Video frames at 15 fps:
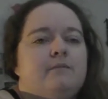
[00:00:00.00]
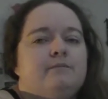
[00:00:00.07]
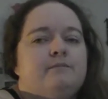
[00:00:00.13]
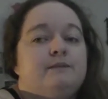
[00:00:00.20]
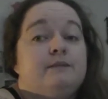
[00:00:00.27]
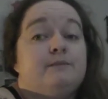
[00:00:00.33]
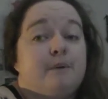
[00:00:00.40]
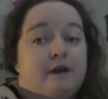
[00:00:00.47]

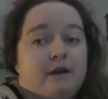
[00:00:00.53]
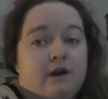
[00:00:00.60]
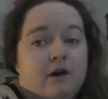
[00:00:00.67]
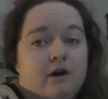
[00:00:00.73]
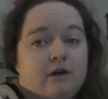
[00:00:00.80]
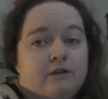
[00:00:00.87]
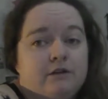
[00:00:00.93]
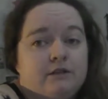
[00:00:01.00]
spun
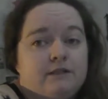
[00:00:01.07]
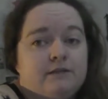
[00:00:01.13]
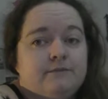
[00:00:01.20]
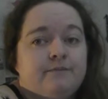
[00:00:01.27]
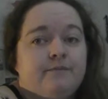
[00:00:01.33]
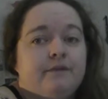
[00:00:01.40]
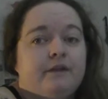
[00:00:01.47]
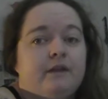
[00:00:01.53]
yarns
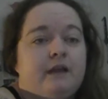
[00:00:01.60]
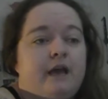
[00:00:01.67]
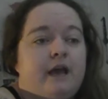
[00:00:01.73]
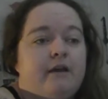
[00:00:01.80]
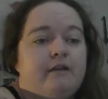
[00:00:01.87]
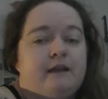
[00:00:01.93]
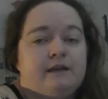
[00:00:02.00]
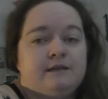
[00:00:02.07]

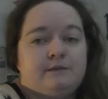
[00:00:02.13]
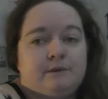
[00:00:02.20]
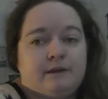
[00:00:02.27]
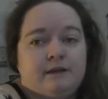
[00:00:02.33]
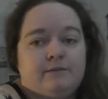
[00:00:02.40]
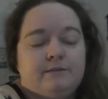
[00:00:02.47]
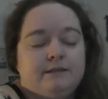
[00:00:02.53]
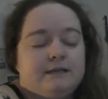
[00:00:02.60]
that they spin
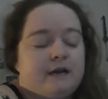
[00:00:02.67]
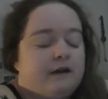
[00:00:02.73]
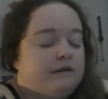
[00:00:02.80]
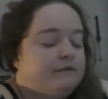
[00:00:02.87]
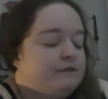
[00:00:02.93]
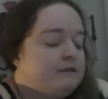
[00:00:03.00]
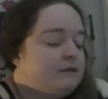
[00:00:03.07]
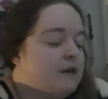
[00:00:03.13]

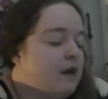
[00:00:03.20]
themselves.